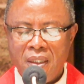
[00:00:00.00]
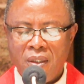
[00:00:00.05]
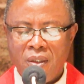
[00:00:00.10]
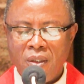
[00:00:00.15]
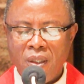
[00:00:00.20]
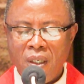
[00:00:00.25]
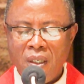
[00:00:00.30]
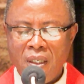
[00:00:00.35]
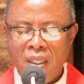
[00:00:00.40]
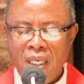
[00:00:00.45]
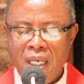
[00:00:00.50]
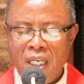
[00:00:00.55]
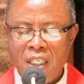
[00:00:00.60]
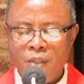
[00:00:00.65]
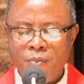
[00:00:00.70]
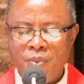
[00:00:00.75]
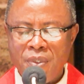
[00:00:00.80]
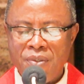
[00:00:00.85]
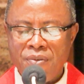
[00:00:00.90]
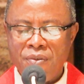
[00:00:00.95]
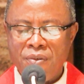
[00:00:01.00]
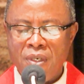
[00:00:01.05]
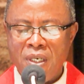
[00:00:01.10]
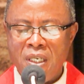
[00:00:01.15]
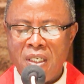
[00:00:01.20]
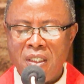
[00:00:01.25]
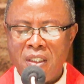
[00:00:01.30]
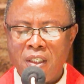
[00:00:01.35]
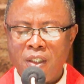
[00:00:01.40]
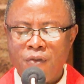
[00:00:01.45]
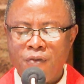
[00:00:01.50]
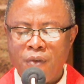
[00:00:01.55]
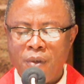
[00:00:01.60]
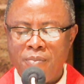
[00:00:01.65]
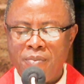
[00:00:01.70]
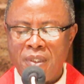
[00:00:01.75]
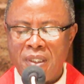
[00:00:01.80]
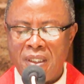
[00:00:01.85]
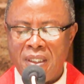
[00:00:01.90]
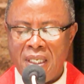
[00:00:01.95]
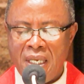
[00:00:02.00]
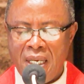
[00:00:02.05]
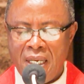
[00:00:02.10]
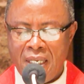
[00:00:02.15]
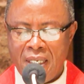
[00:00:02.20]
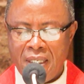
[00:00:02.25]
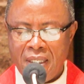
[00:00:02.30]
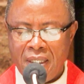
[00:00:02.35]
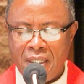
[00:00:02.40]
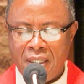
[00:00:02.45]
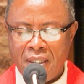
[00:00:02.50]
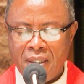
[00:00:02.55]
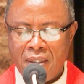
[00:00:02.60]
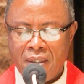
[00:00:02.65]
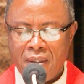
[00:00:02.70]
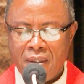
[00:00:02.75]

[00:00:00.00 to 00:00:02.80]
John has been raised from the dead.